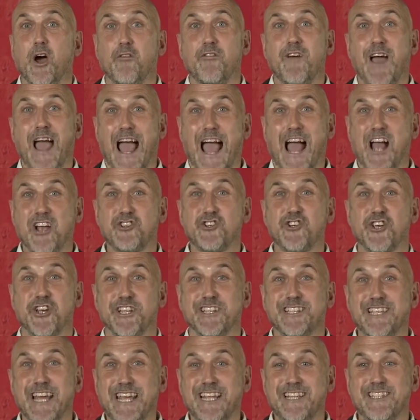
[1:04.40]
of Azure
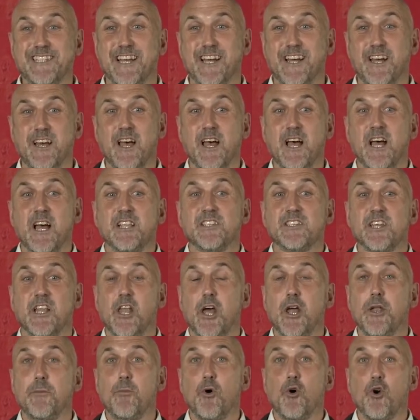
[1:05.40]
Data, to
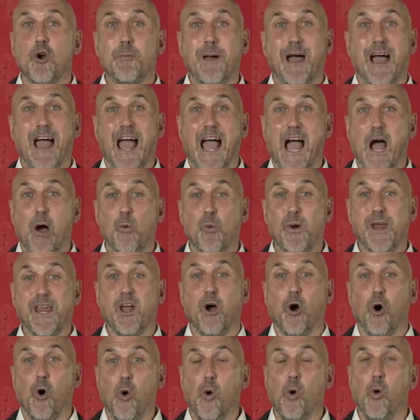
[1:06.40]
learn more about how we
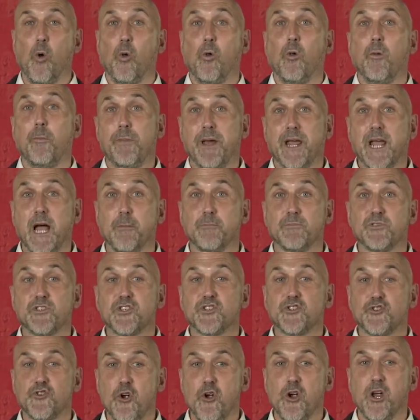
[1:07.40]
all become
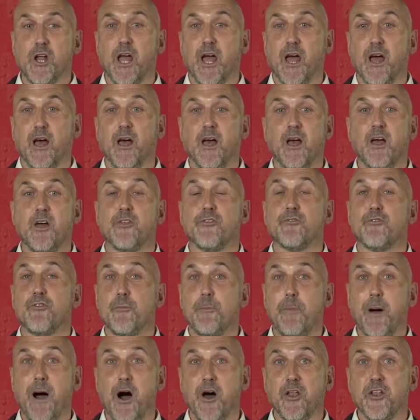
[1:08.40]
stronger through
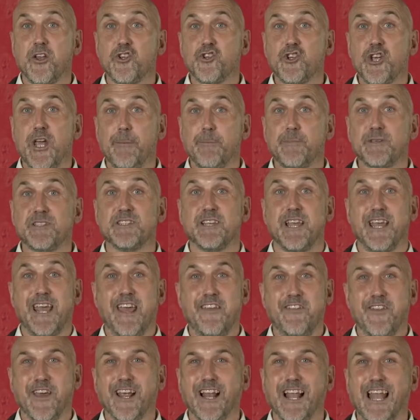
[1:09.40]
partnerships
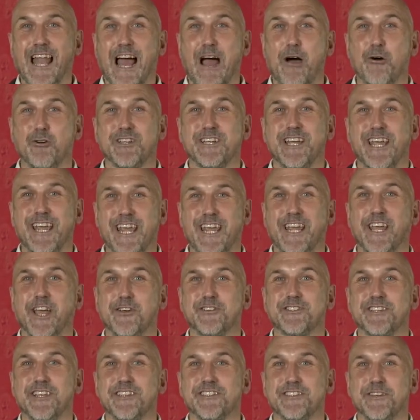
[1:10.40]
in the cloud
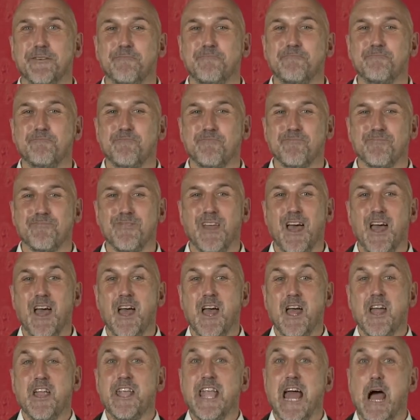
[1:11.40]
ecosystem.
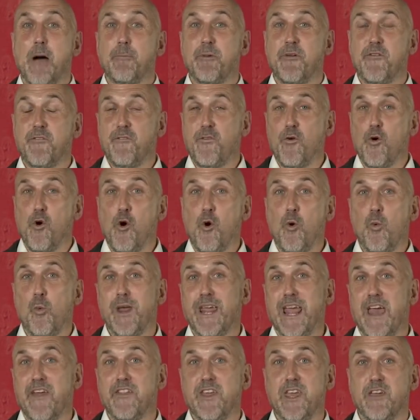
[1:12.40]
Now, before we
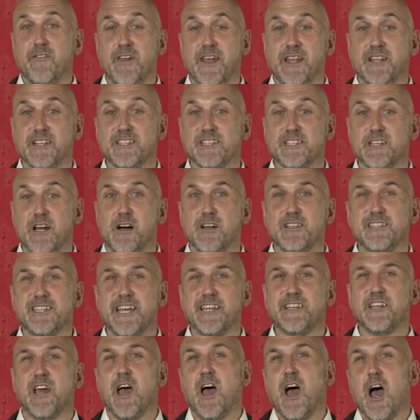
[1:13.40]
get the event
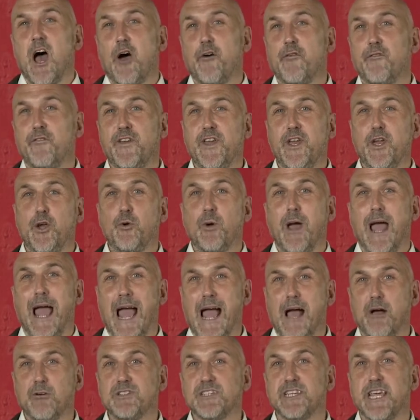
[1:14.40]
started, a few
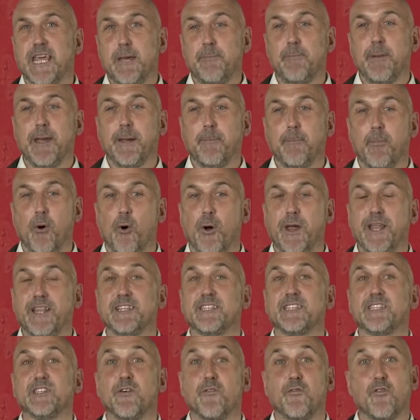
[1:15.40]
housekeeping
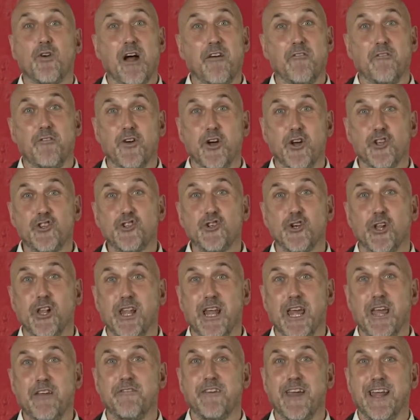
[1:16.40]
points for our
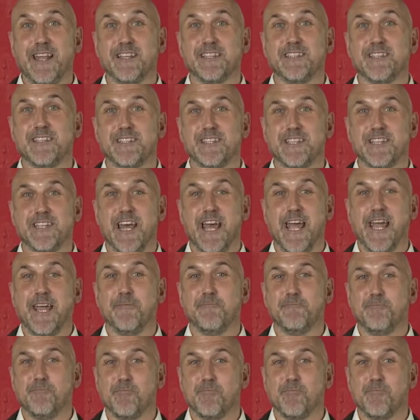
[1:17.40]
virtual event today.